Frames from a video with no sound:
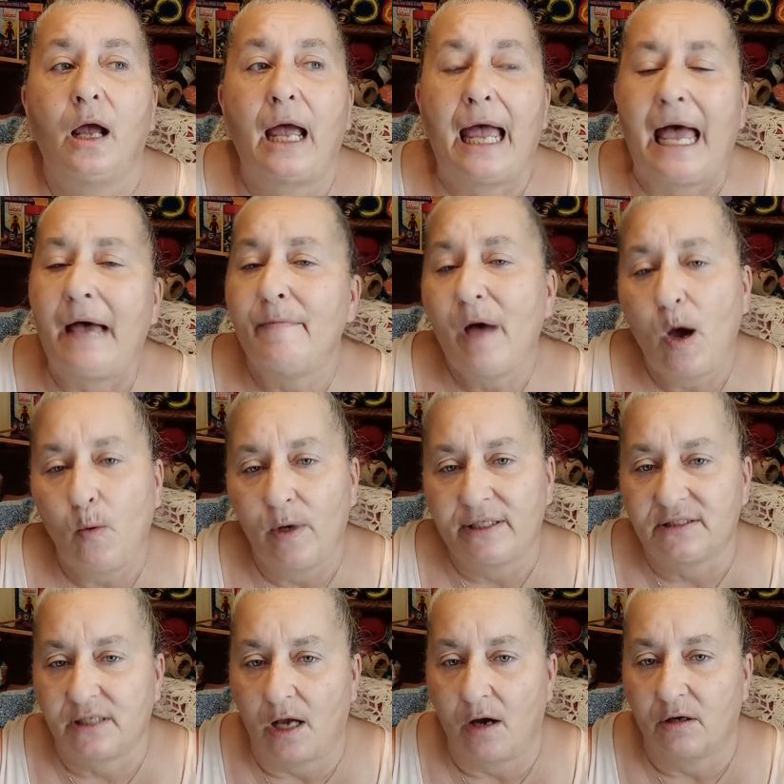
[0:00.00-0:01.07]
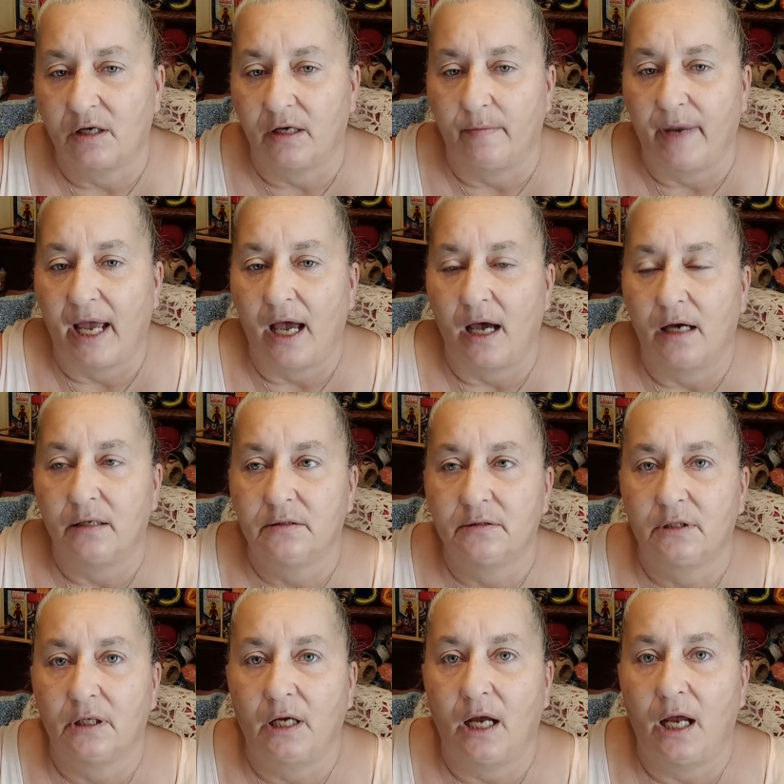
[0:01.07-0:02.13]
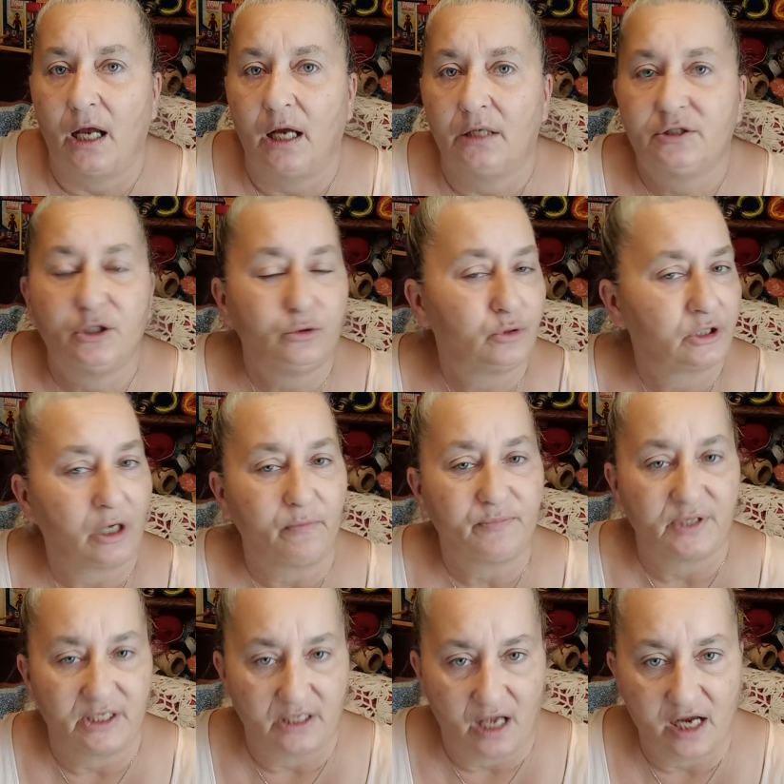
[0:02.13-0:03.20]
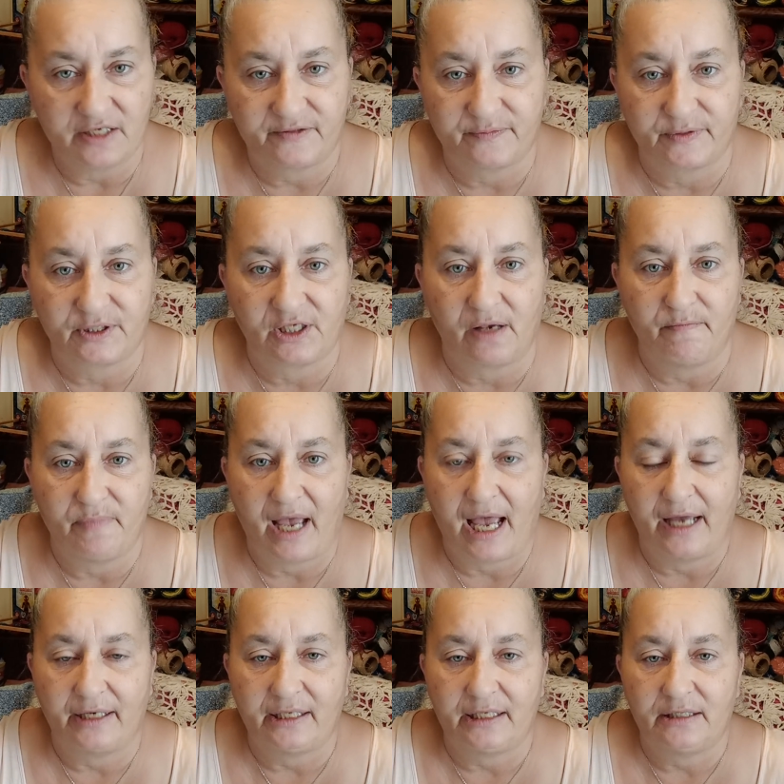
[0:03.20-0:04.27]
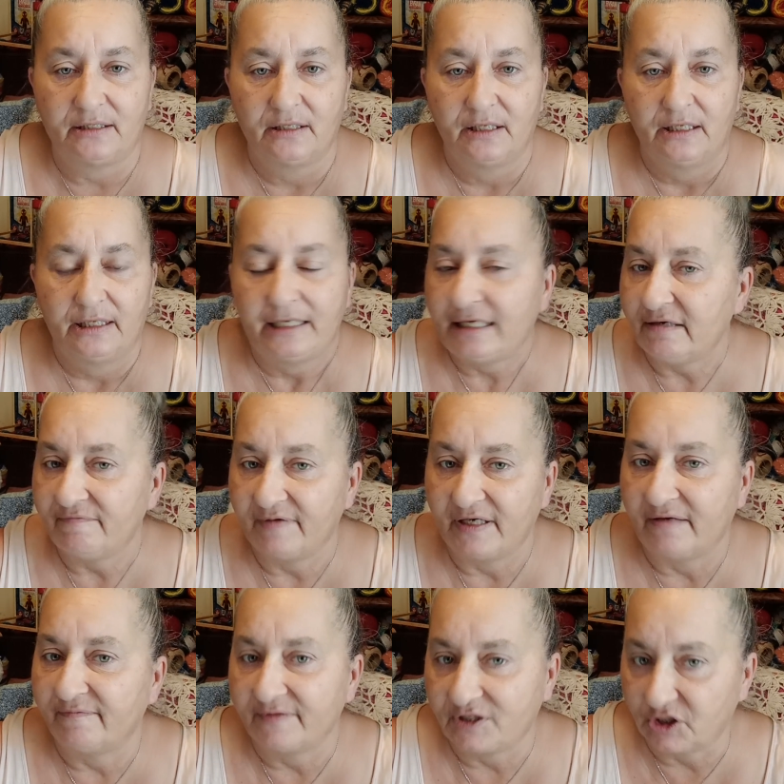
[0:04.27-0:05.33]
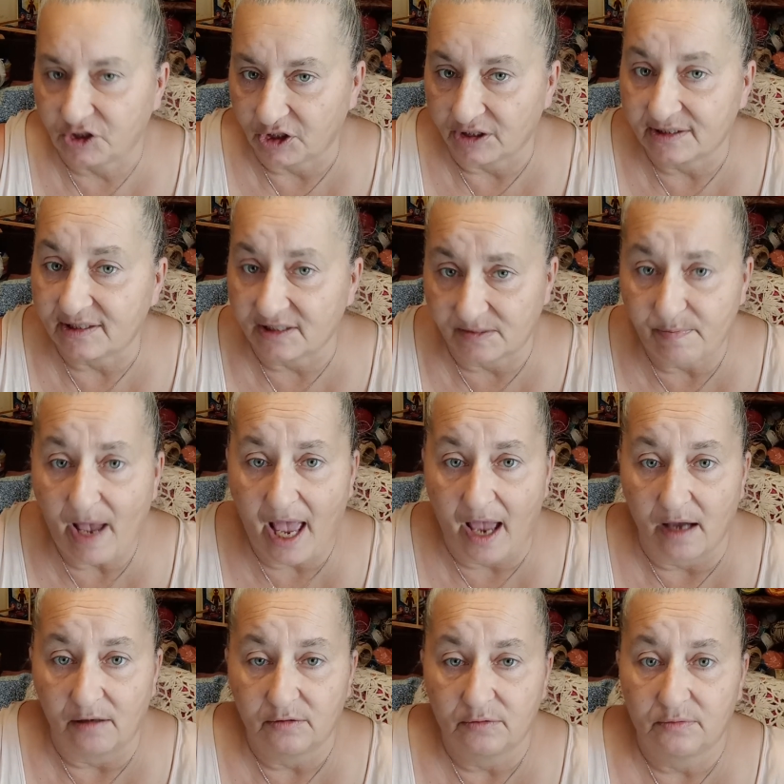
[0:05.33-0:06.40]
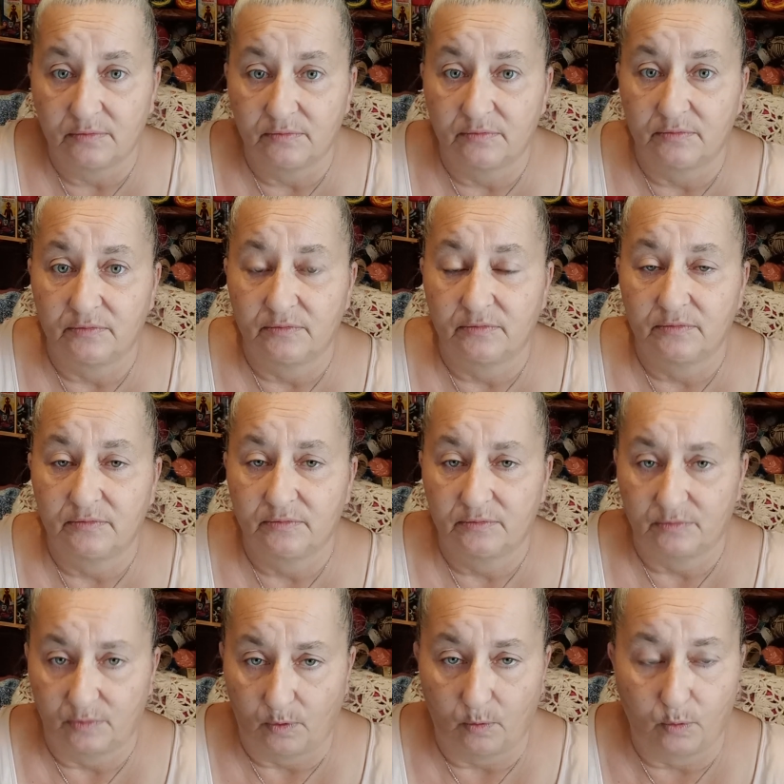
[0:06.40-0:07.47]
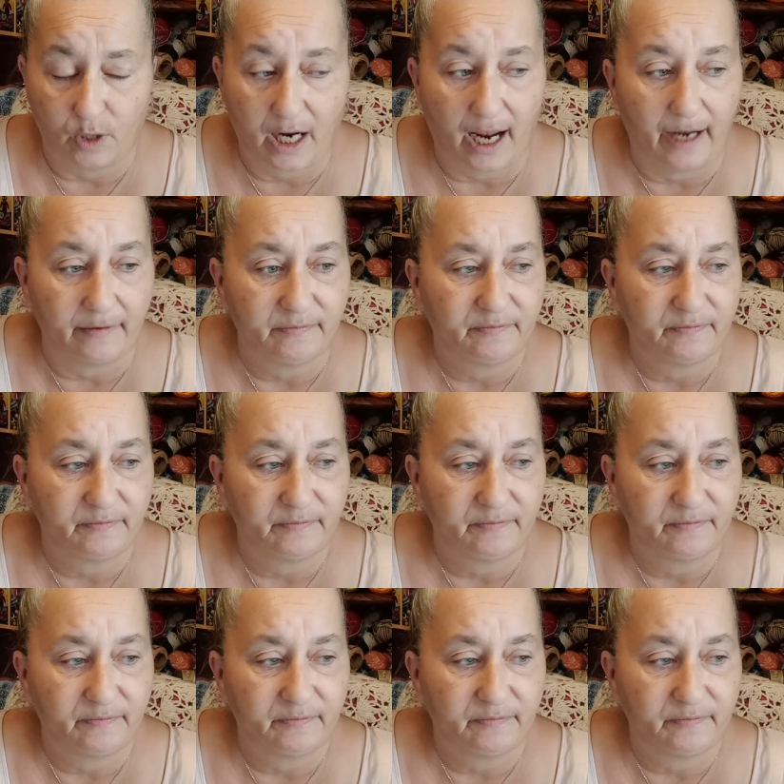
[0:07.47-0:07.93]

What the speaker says: I'm always talking about do something nice for somebody, even if it's just a smile. Okay.